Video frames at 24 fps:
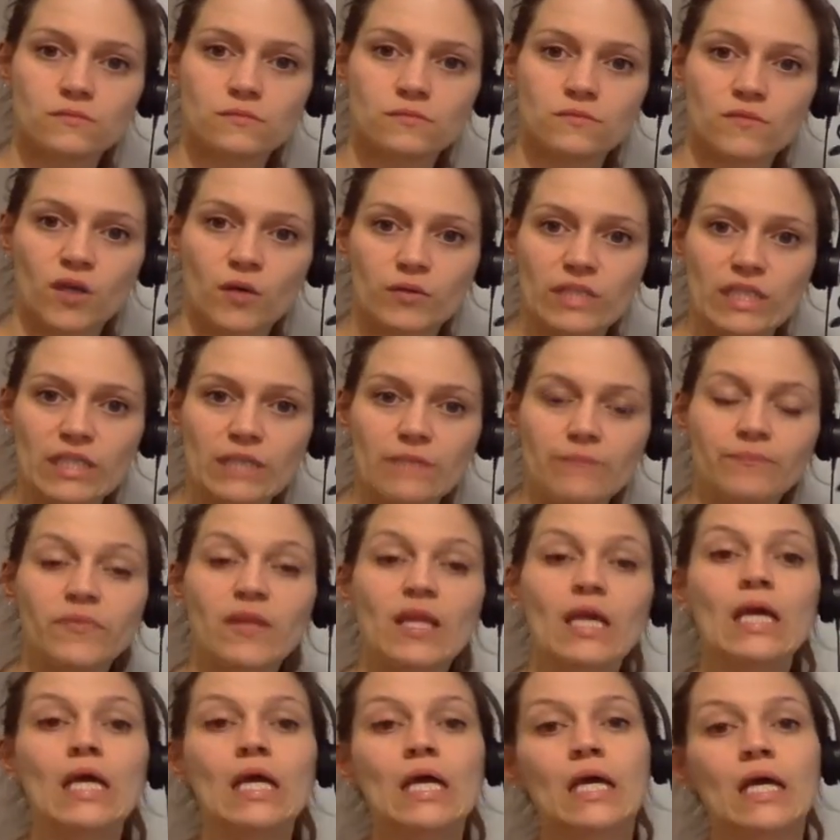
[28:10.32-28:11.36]
Go team.
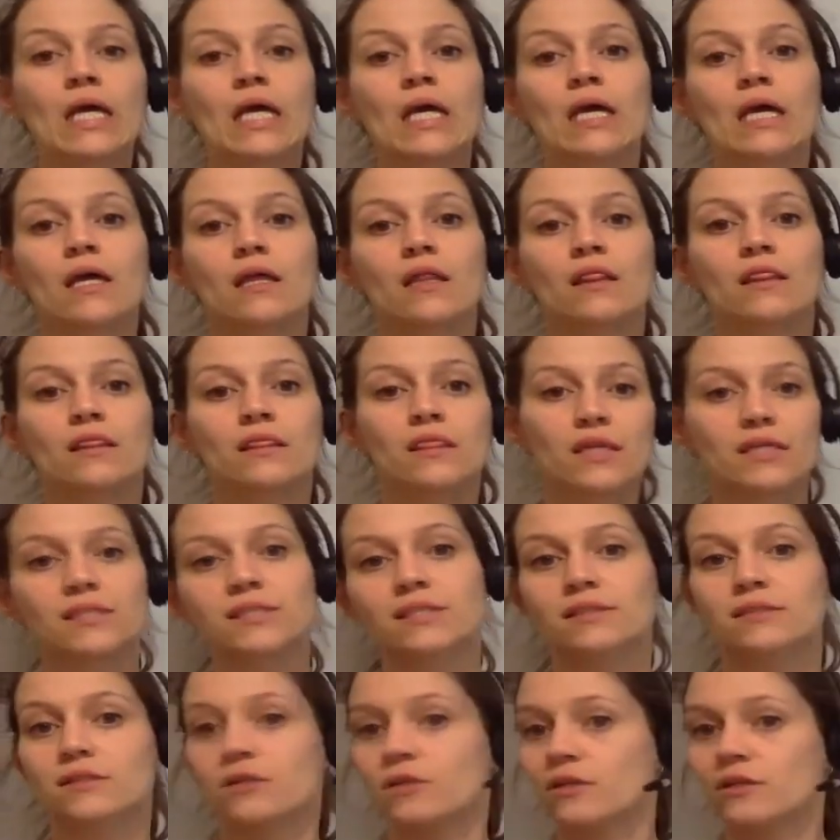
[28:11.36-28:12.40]
This
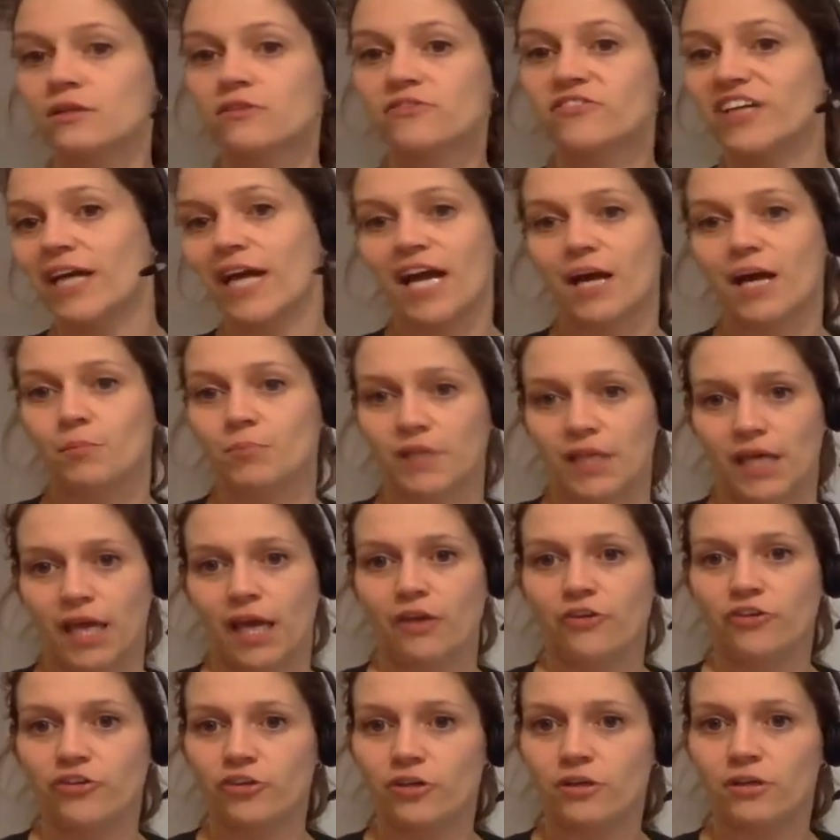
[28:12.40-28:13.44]
is learned via
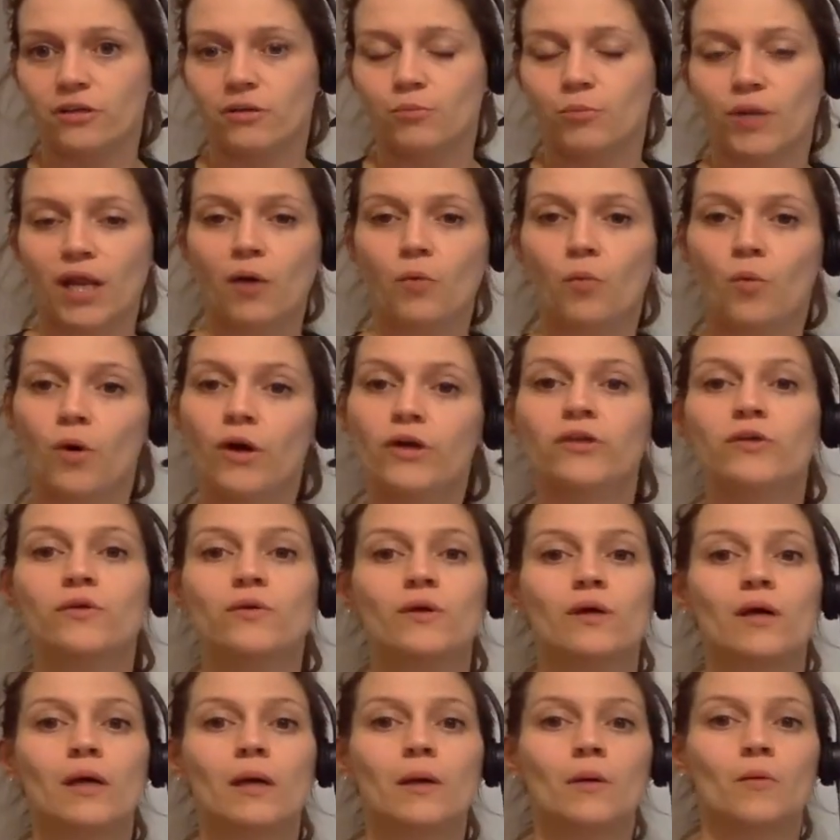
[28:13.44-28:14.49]
application, but I want you
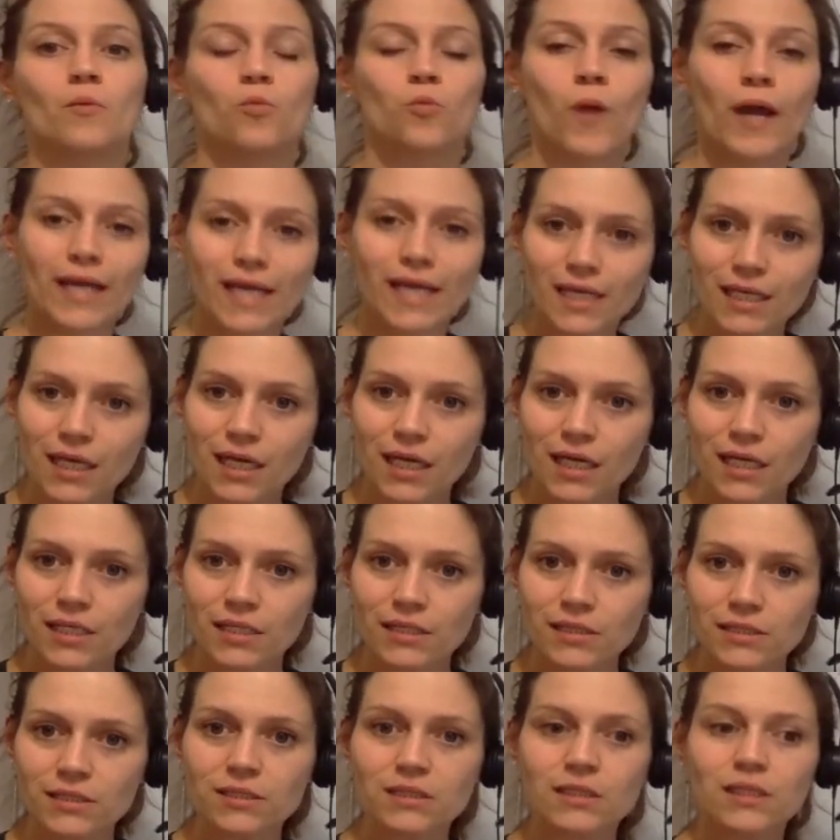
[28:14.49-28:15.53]
to
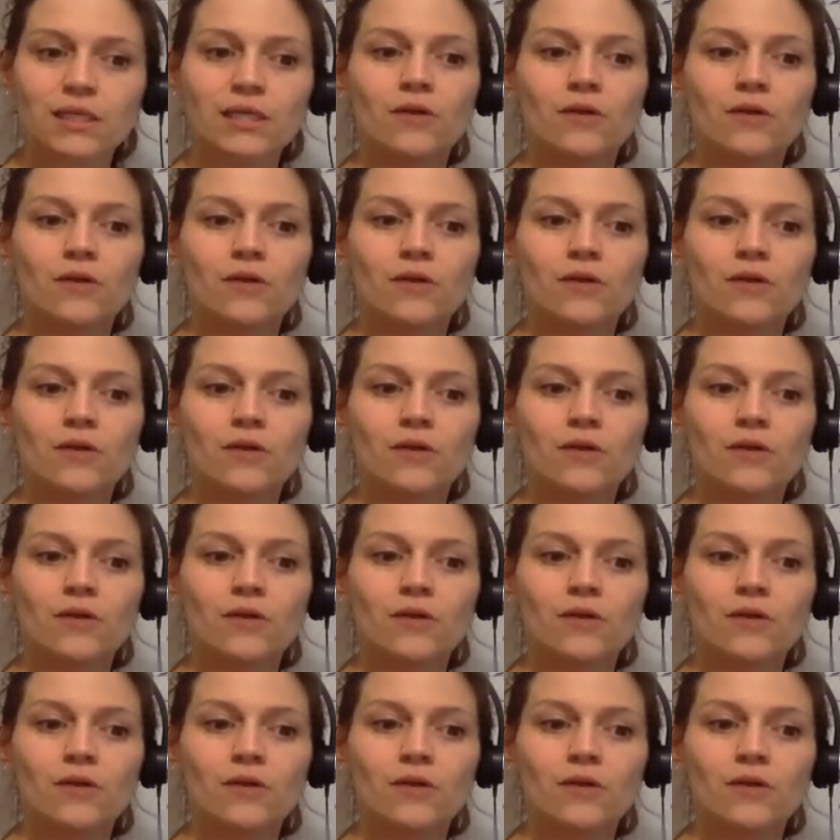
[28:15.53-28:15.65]
recognize